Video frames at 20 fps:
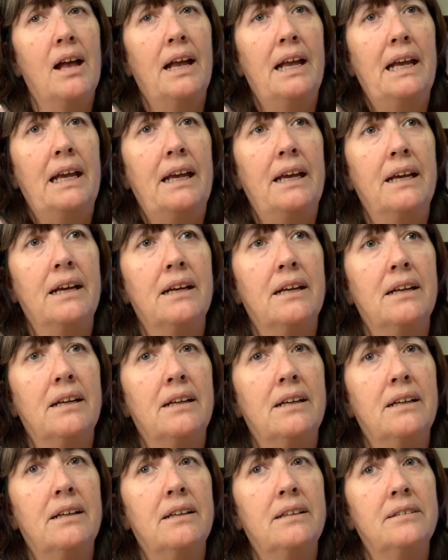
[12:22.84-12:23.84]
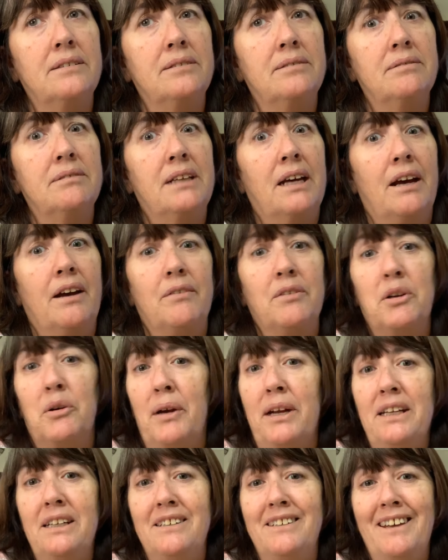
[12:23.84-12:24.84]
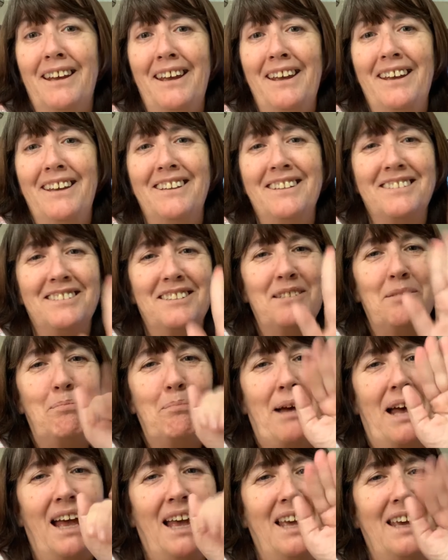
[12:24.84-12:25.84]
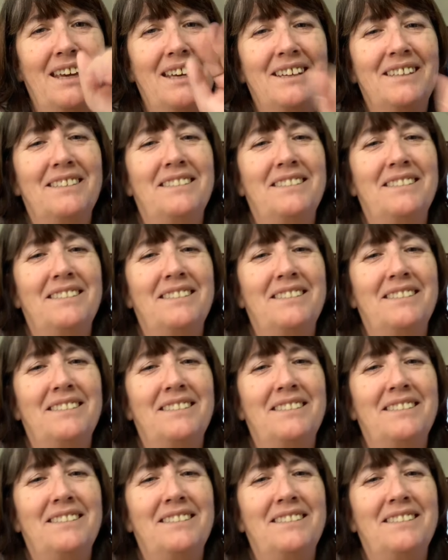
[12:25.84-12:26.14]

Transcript: And have a great day. Bye.